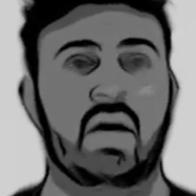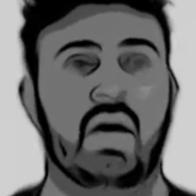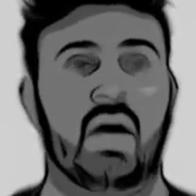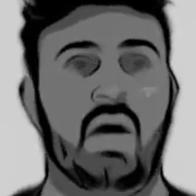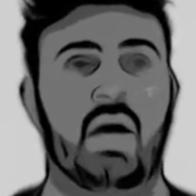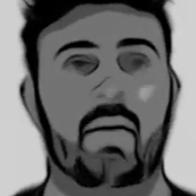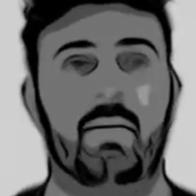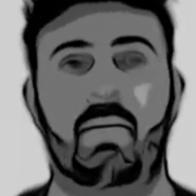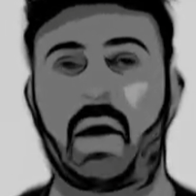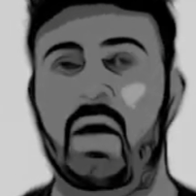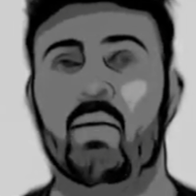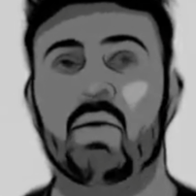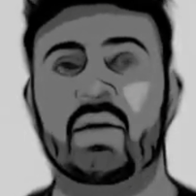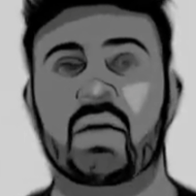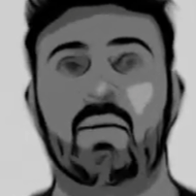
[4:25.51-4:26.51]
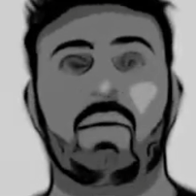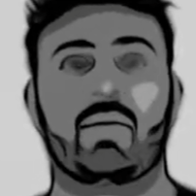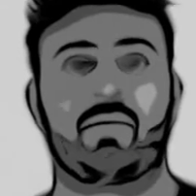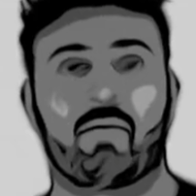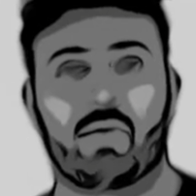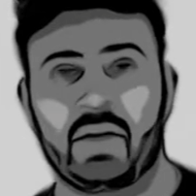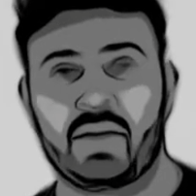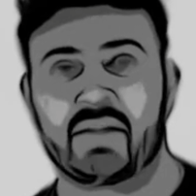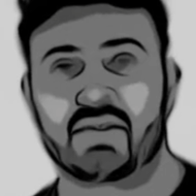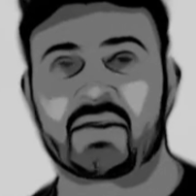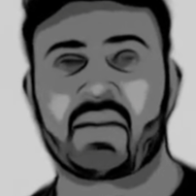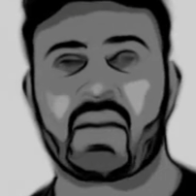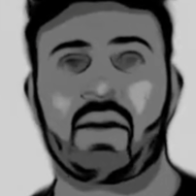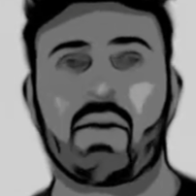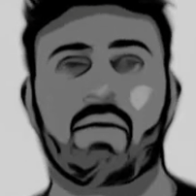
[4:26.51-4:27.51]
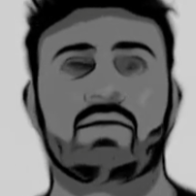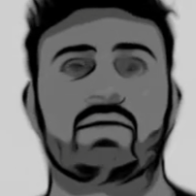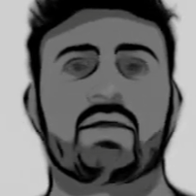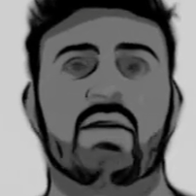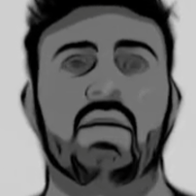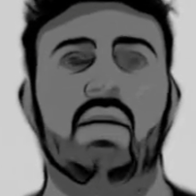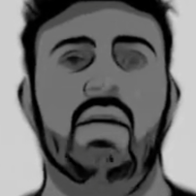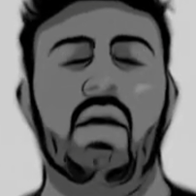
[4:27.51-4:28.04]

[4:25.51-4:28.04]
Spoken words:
buy one, get one free discounts.